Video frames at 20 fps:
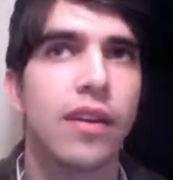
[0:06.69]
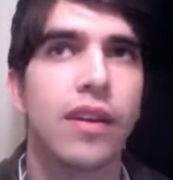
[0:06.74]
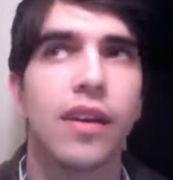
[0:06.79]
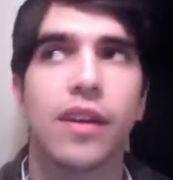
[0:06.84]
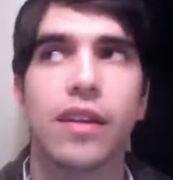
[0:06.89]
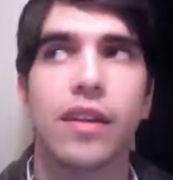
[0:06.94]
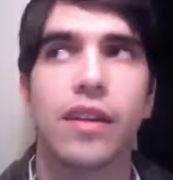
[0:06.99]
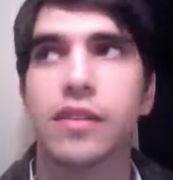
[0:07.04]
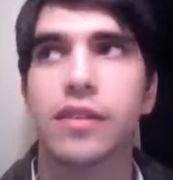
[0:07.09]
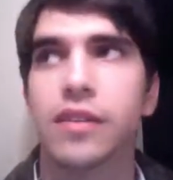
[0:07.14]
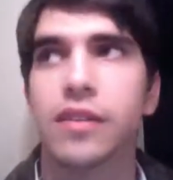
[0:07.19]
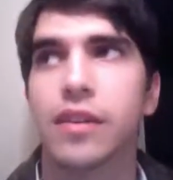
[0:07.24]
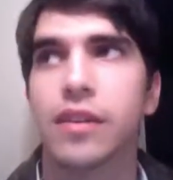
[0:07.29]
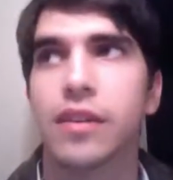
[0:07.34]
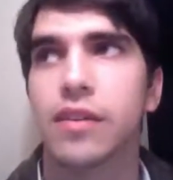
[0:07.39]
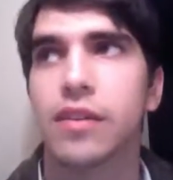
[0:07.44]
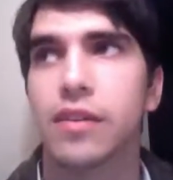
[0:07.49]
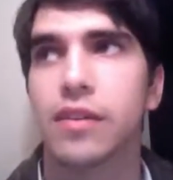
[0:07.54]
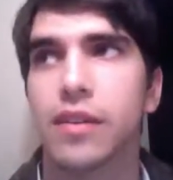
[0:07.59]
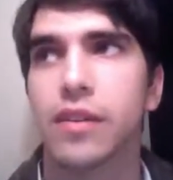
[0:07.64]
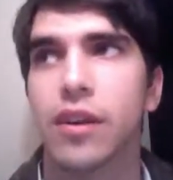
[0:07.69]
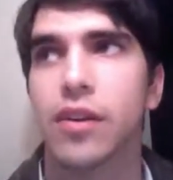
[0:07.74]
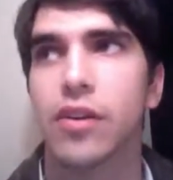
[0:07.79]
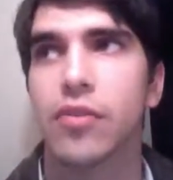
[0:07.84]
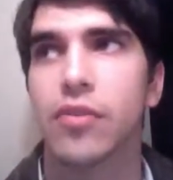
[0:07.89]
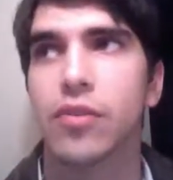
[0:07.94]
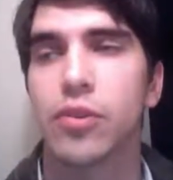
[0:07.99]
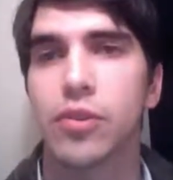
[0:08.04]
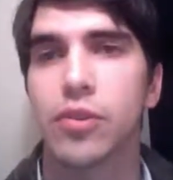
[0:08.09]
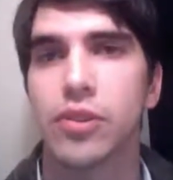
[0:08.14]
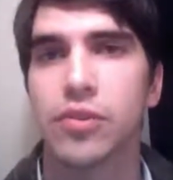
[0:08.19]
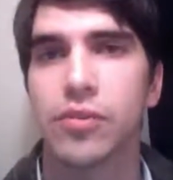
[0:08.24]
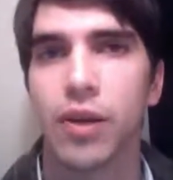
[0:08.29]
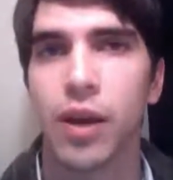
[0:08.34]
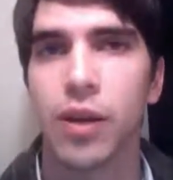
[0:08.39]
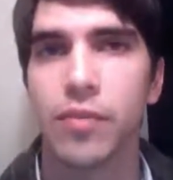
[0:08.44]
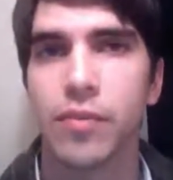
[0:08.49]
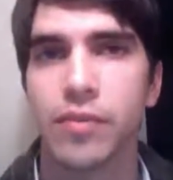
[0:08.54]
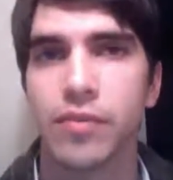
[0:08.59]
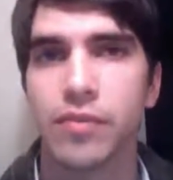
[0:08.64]
And, you know, of course
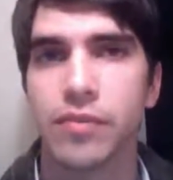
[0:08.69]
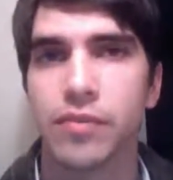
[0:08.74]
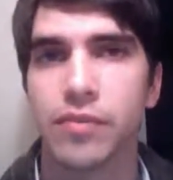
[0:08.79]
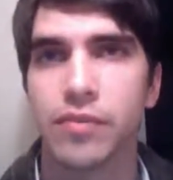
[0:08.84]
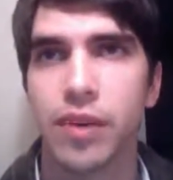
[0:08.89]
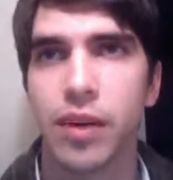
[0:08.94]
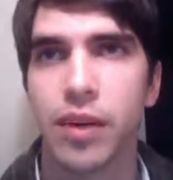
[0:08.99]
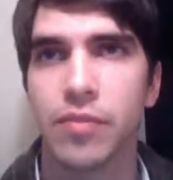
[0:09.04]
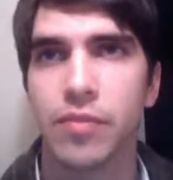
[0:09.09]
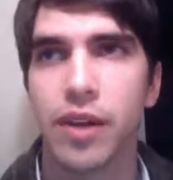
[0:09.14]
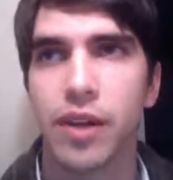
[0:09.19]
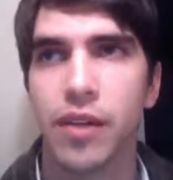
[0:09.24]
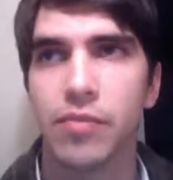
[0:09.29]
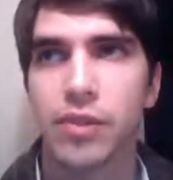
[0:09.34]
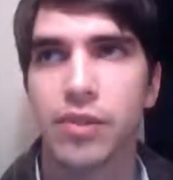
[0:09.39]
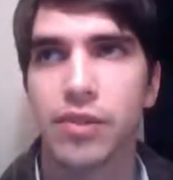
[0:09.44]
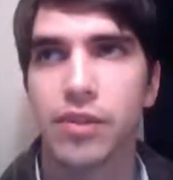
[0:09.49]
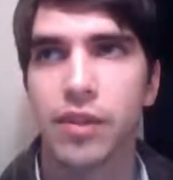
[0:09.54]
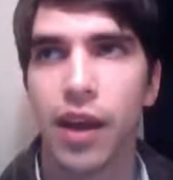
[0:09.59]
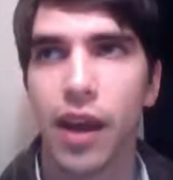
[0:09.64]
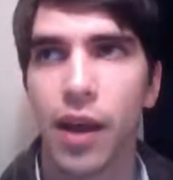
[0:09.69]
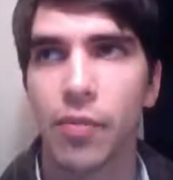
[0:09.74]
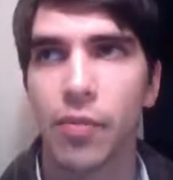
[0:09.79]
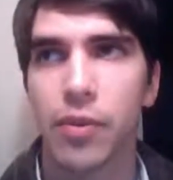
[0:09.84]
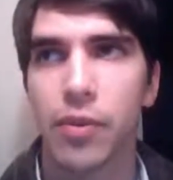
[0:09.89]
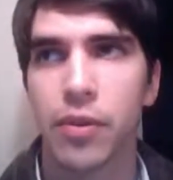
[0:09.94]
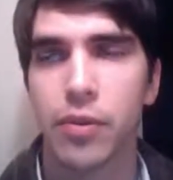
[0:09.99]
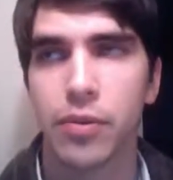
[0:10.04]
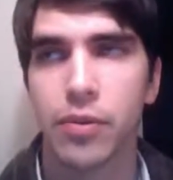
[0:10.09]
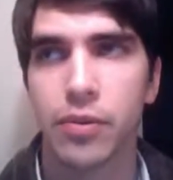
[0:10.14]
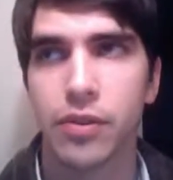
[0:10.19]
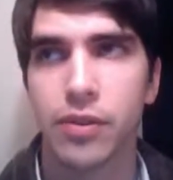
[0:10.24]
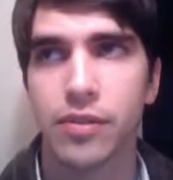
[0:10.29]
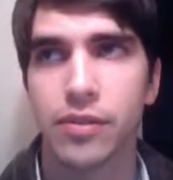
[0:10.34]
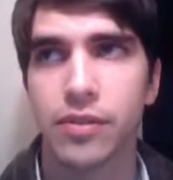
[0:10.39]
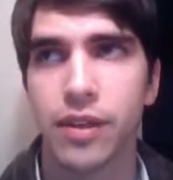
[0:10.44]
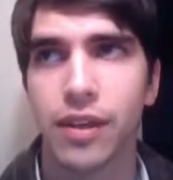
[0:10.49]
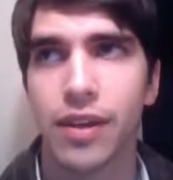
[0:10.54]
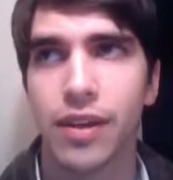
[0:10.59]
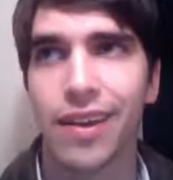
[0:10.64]
Rob Rob Zombie's a
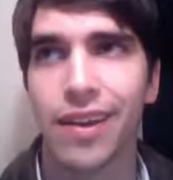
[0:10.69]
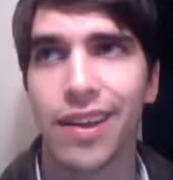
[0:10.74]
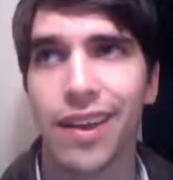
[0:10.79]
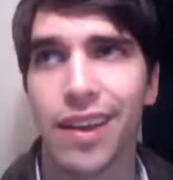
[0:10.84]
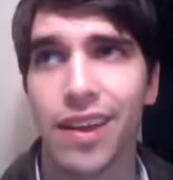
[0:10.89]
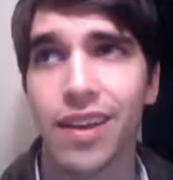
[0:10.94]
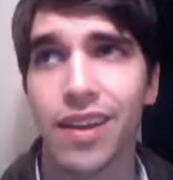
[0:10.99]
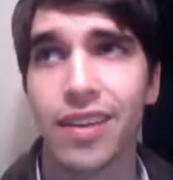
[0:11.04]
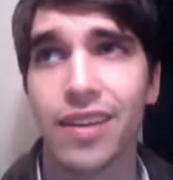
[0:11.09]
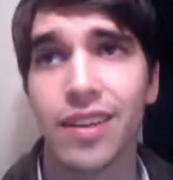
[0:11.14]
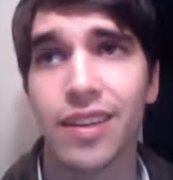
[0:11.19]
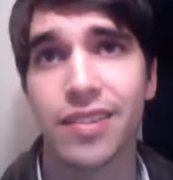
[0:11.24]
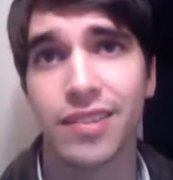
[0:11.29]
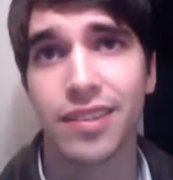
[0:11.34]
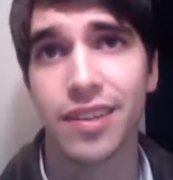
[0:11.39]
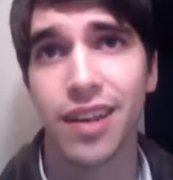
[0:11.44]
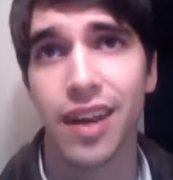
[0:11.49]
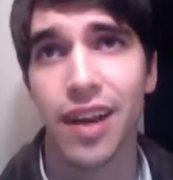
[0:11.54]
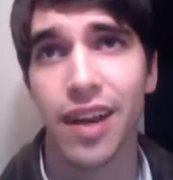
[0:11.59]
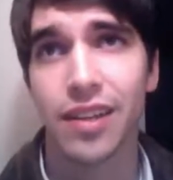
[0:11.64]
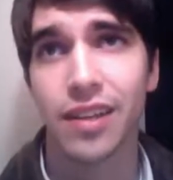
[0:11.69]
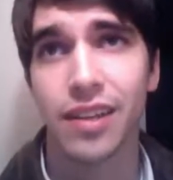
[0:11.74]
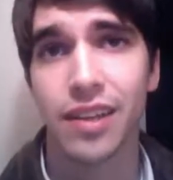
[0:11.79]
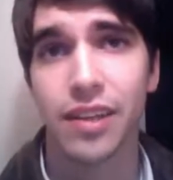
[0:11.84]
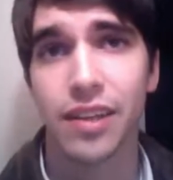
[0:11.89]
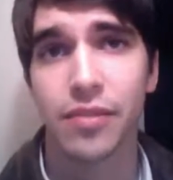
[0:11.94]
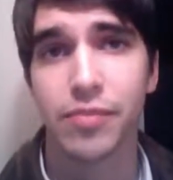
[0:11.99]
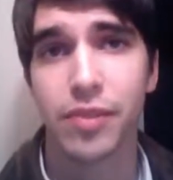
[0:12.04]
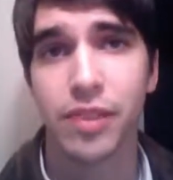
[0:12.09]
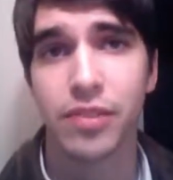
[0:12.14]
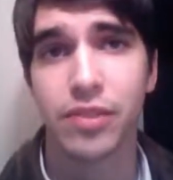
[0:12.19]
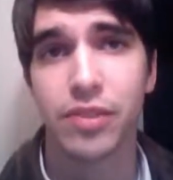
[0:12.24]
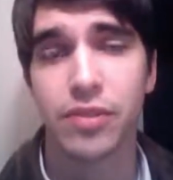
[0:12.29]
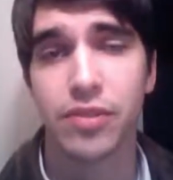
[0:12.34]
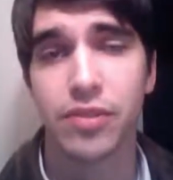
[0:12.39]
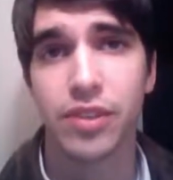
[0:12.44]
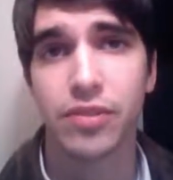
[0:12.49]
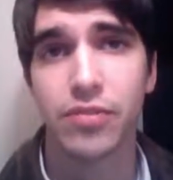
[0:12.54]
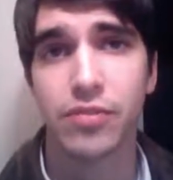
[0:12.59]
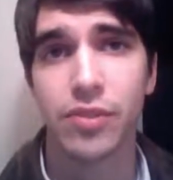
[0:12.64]
Capricorn and he has the kite like me, so
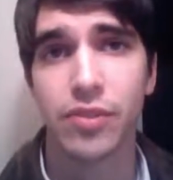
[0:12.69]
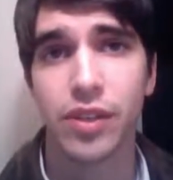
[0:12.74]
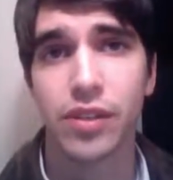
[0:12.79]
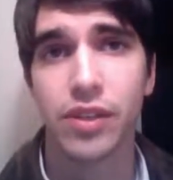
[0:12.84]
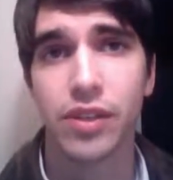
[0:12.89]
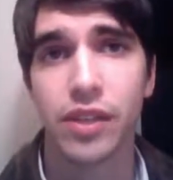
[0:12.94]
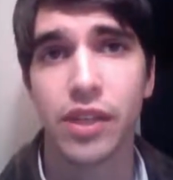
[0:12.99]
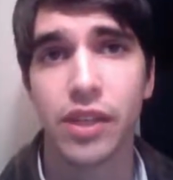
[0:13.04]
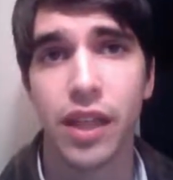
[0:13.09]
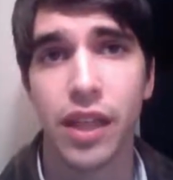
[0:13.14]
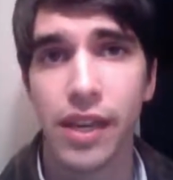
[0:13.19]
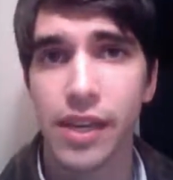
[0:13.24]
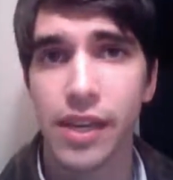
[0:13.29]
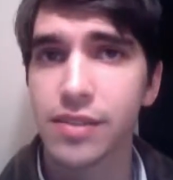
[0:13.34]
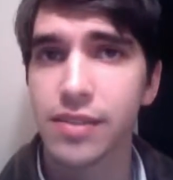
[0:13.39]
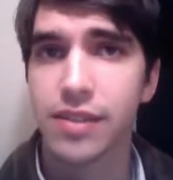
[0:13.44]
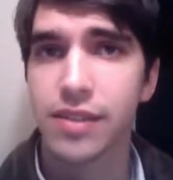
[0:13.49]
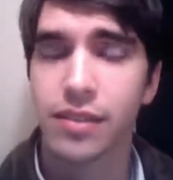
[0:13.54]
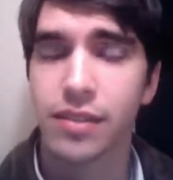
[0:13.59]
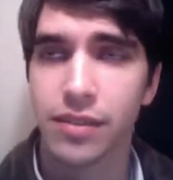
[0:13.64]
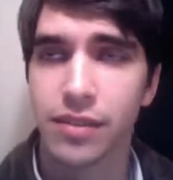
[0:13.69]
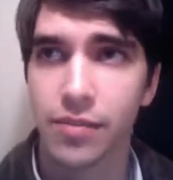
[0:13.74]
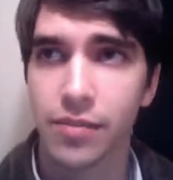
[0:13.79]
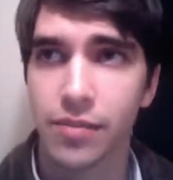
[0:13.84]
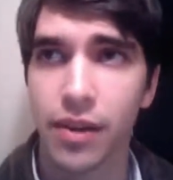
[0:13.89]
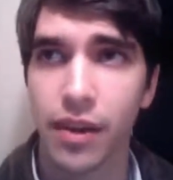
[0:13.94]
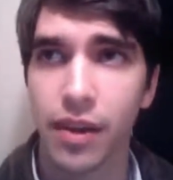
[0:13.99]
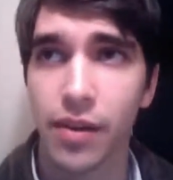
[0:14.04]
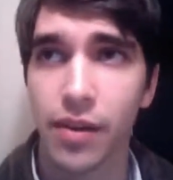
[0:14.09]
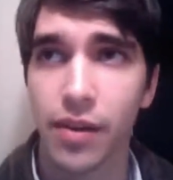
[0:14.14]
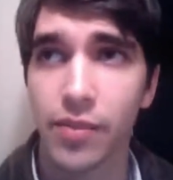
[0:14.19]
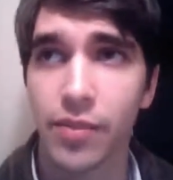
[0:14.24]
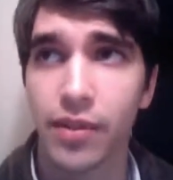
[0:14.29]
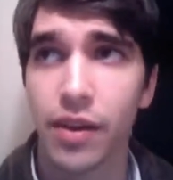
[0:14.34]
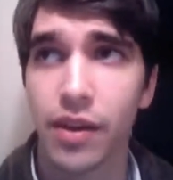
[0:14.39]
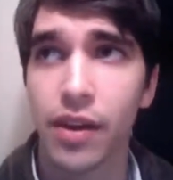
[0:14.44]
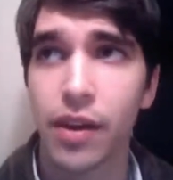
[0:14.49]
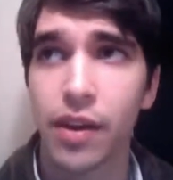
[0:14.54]
he's really lazy sometimes.